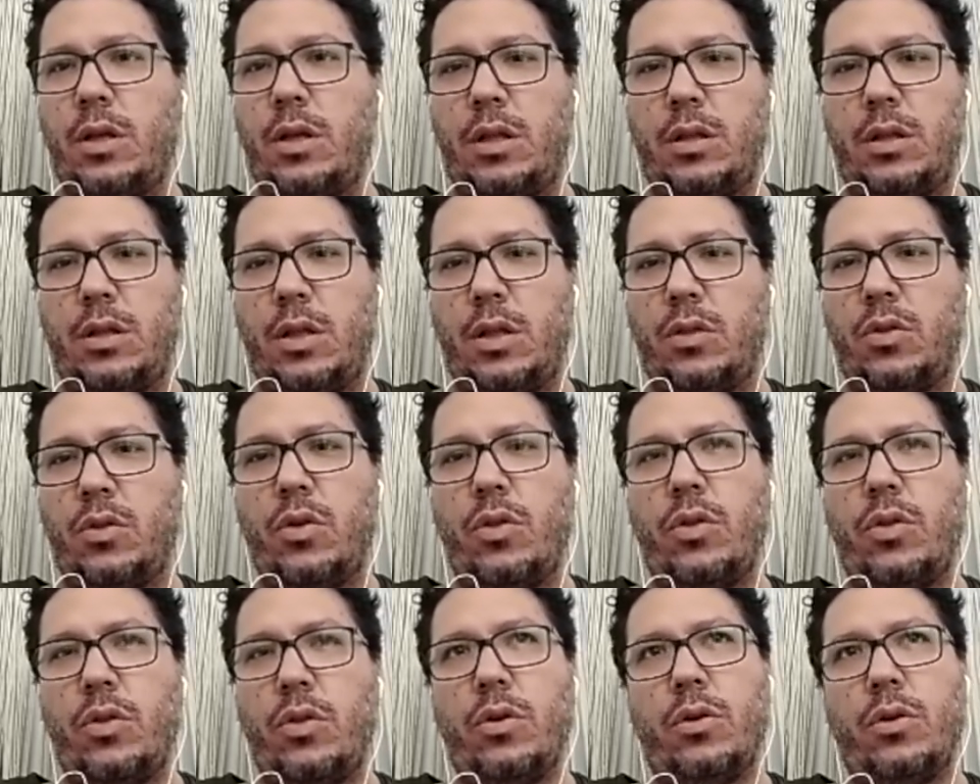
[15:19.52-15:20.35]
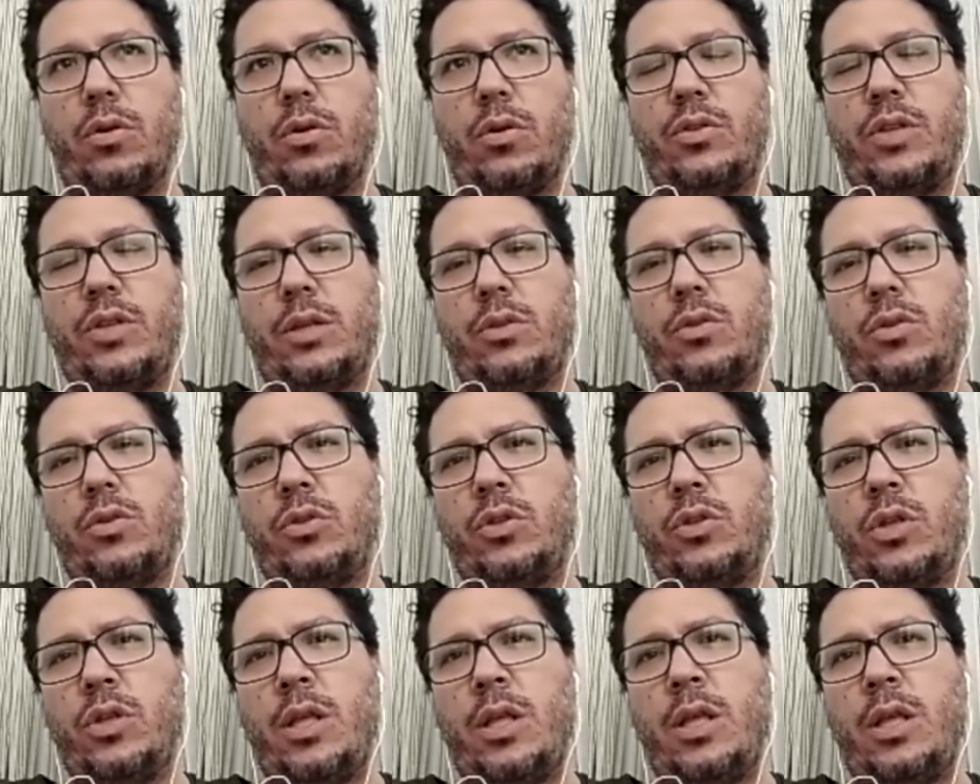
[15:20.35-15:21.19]
and other sectors,
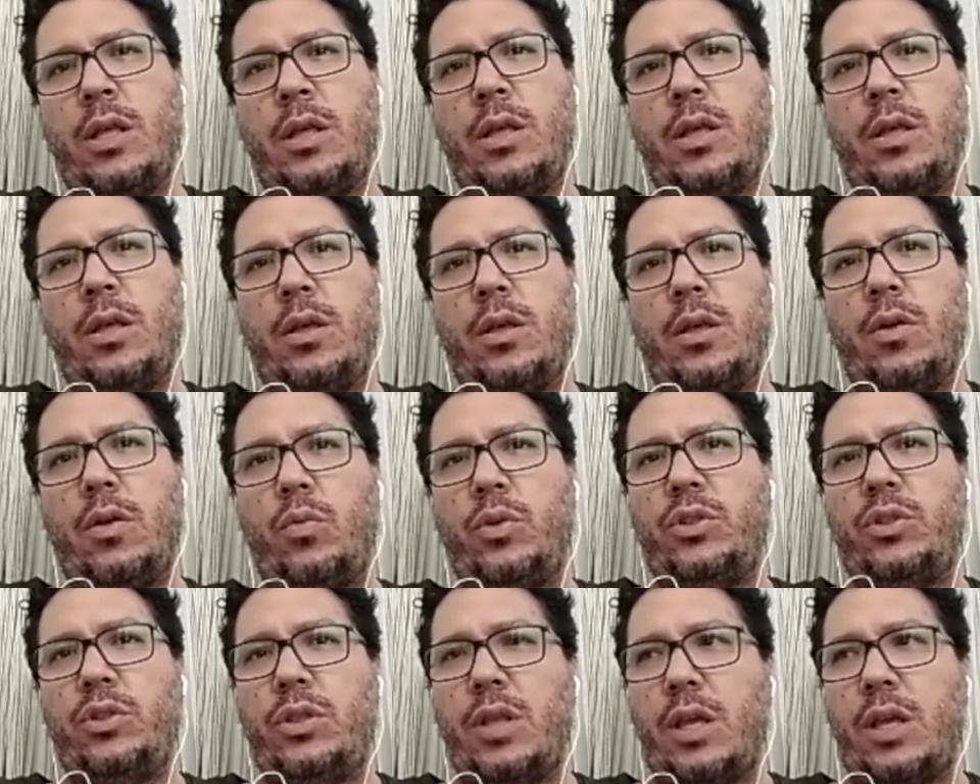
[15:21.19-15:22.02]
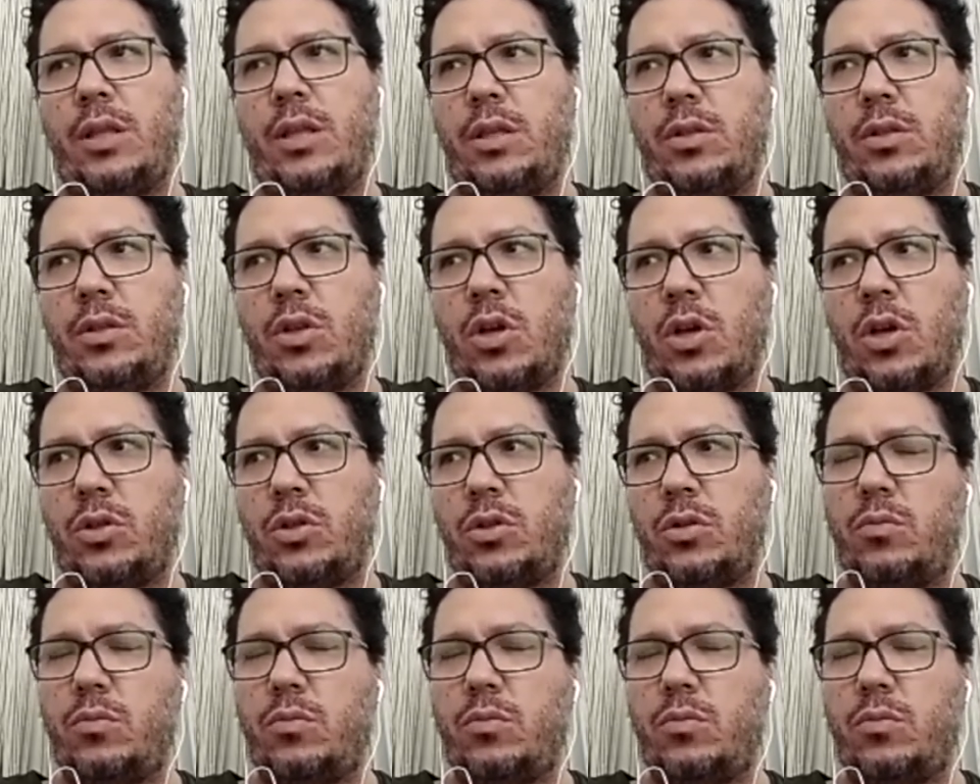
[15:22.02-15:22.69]
which they did not.